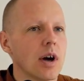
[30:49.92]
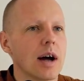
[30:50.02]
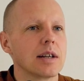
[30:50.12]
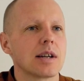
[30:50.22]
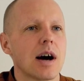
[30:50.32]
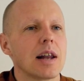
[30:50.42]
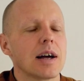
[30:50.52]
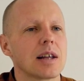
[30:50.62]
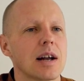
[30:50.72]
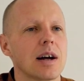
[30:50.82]
And it's, I
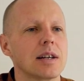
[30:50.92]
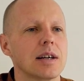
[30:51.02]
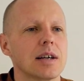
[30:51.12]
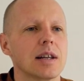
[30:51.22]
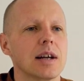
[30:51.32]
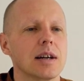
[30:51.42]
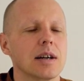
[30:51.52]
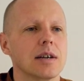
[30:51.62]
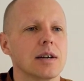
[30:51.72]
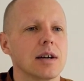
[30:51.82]
like that idea
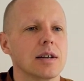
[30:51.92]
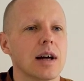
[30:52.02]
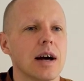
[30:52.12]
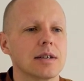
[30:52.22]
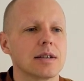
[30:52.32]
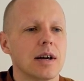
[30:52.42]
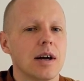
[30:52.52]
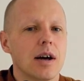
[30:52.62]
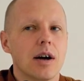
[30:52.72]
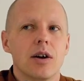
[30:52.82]
then uh, that
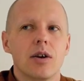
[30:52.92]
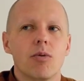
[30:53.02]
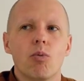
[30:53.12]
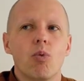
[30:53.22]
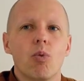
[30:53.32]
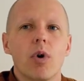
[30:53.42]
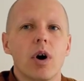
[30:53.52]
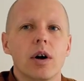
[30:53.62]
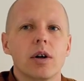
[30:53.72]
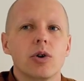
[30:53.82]

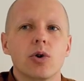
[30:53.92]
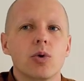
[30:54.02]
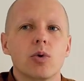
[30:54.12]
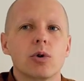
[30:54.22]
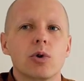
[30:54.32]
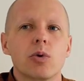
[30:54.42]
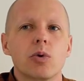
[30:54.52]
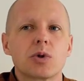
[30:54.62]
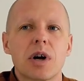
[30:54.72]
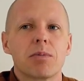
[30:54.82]
you
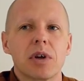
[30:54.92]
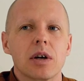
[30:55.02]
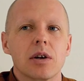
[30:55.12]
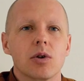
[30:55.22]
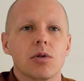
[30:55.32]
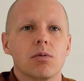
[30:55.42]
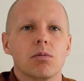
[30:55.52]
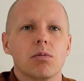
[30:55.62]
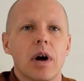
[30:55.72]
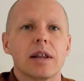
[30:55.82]
do something
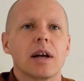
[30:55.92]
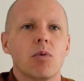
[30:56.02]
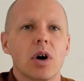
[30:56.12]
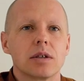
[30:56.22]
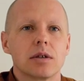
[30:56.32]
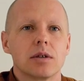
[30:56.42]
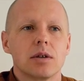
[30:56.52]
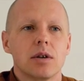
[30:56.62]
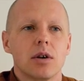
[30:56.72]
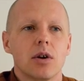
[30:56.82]
and then what?
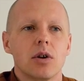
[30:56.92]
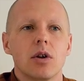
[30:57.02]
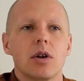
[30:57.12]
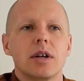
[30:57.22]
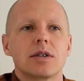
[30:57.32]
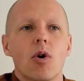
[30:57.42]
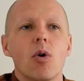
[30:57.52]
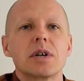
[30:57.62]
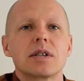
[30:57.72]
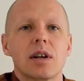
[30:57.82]
It's
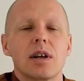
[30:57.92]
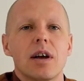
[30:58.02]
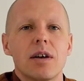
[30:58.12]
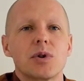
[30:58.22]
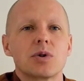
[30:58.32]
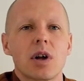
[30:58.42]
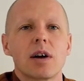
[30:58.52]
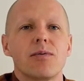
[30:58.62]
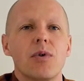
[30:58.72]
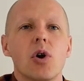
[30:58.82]
always, if you
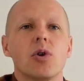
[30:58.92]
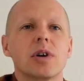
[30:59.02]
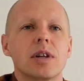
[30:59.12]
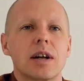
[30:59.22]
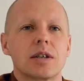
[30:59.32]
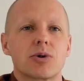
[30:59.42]
start following that